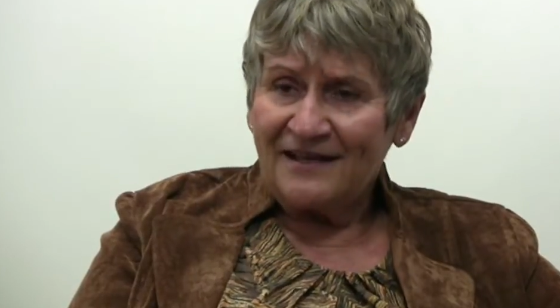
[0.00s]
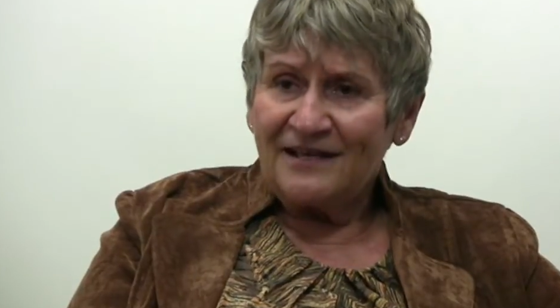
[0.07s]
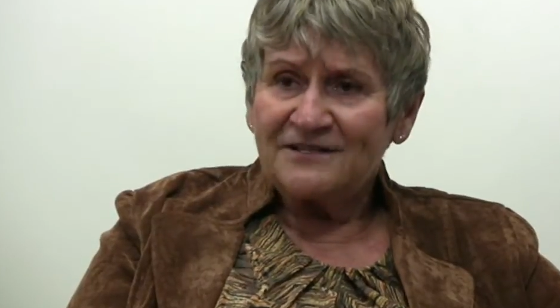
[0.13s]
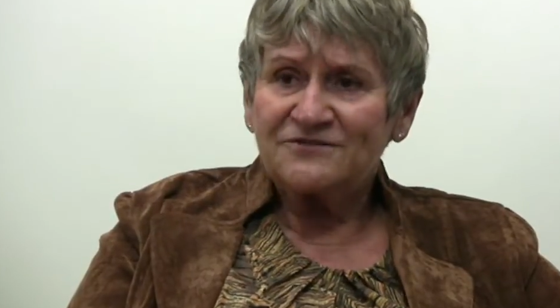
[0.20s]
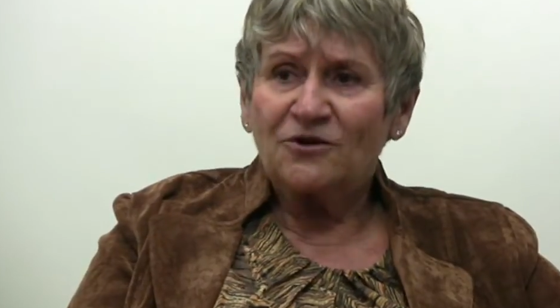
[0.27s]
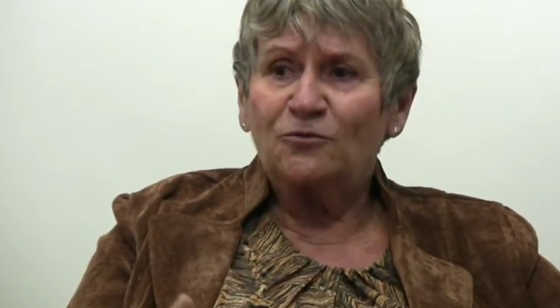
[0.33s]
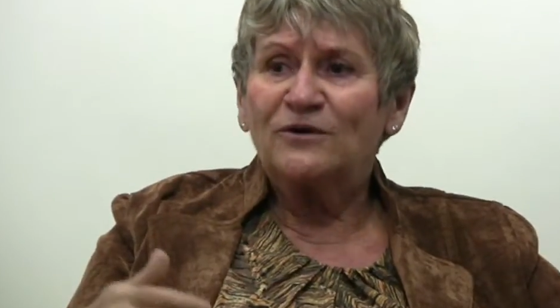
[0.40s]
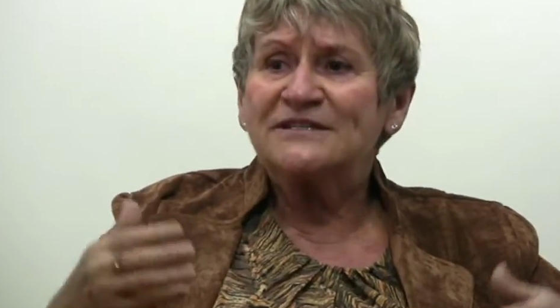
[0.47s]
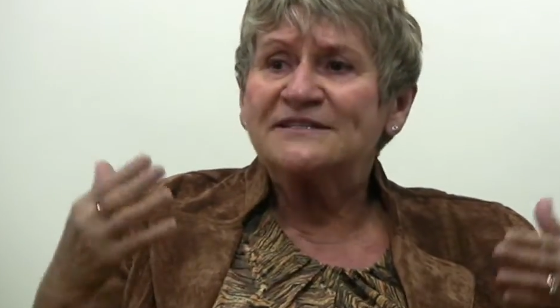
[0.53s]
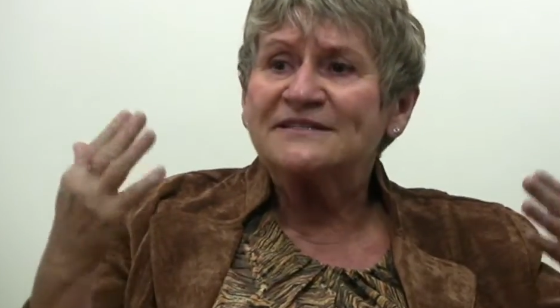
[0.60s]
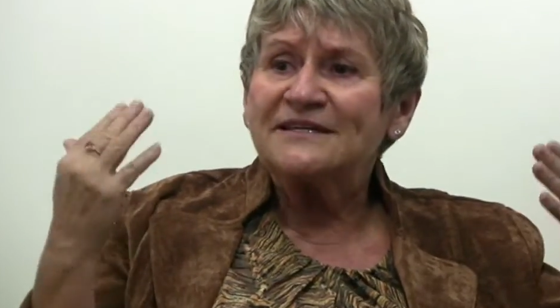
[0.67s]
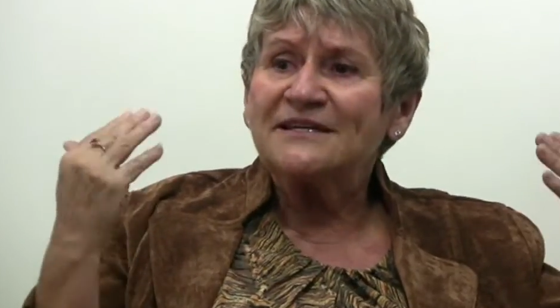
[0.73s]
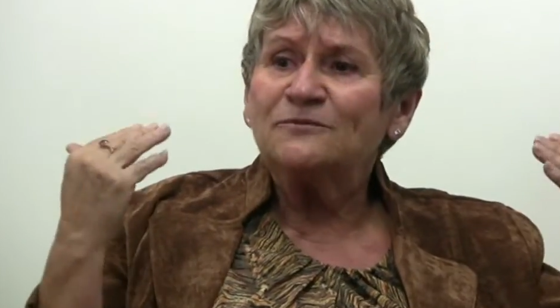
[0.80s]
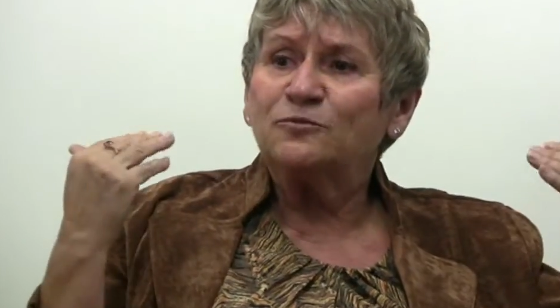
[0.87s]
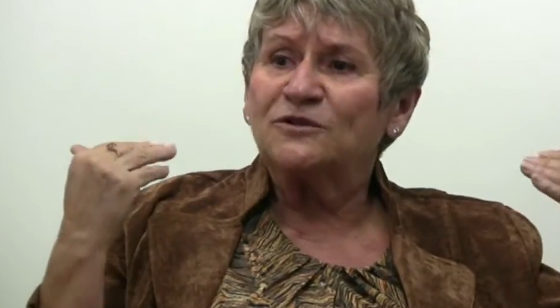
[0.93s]
So when
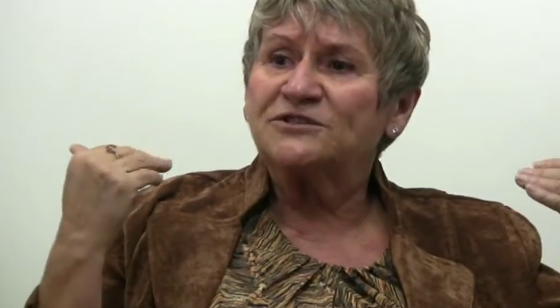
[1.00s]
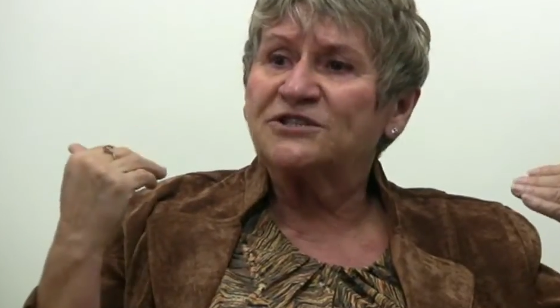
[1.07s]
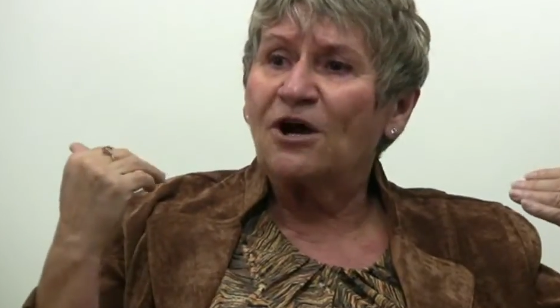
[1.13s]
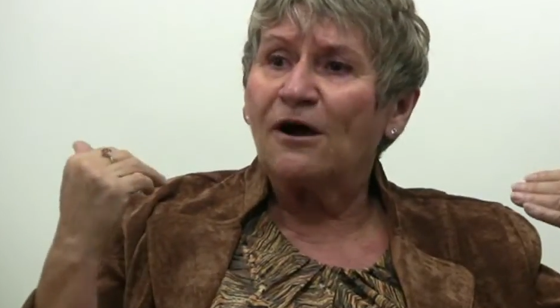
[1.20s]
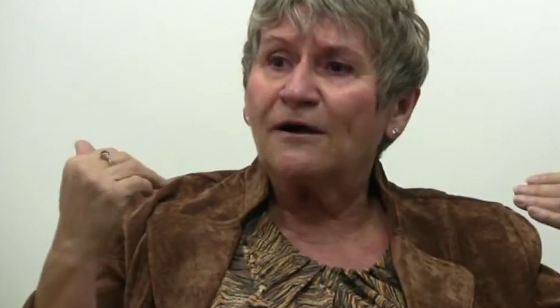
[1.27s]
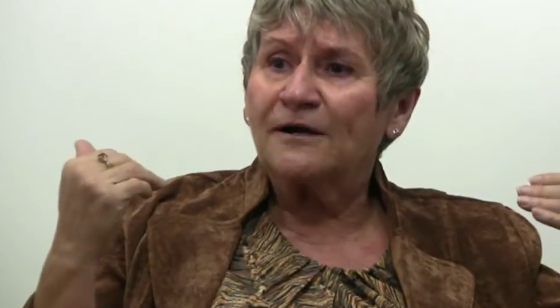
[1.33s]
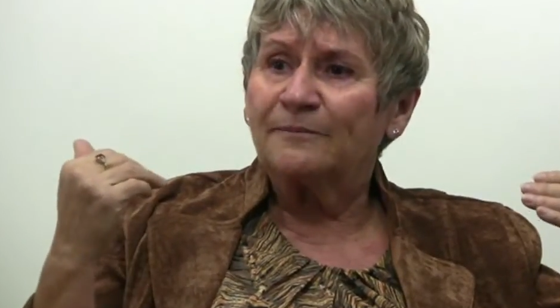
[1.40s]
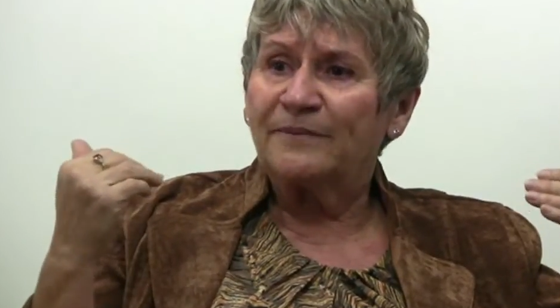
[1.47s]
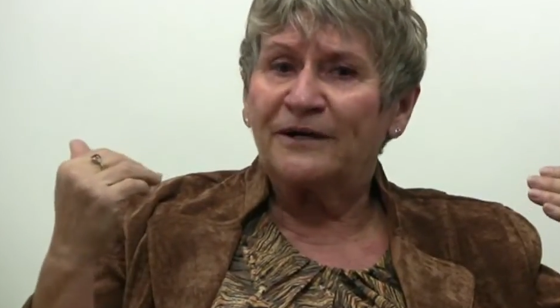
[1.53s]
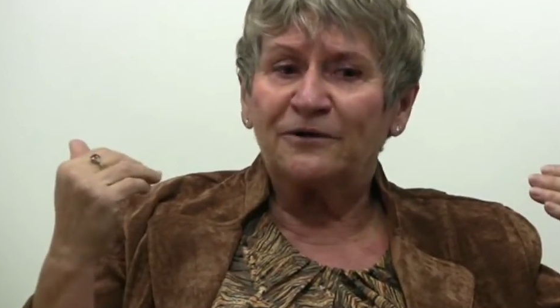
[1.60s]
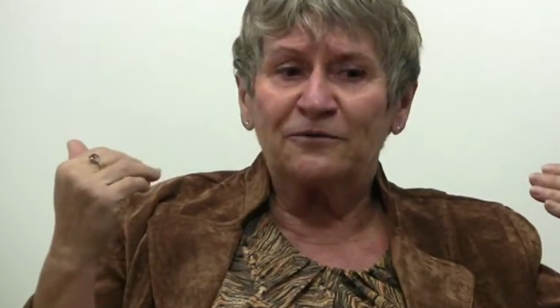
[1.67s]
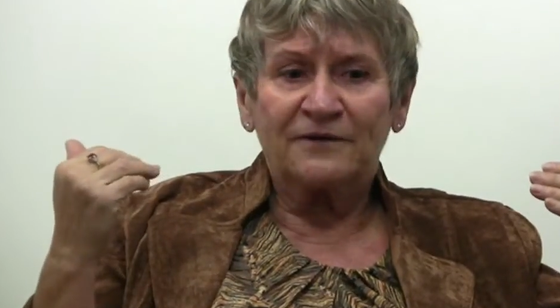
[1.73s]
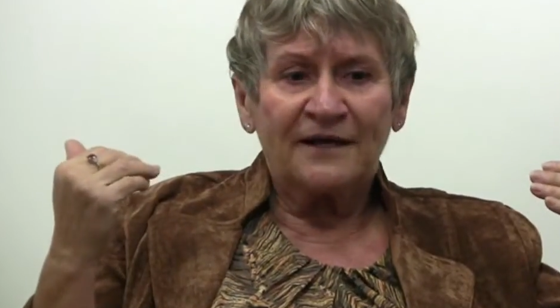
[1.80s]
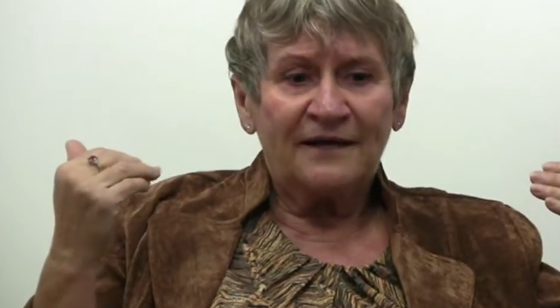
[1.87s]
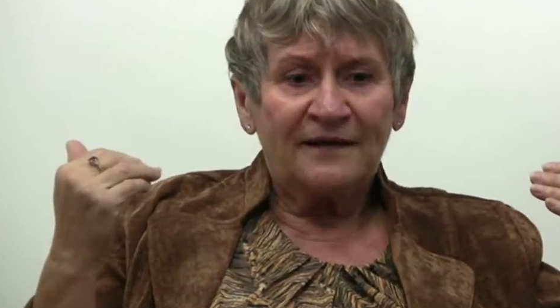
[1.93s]
Sid would talk about,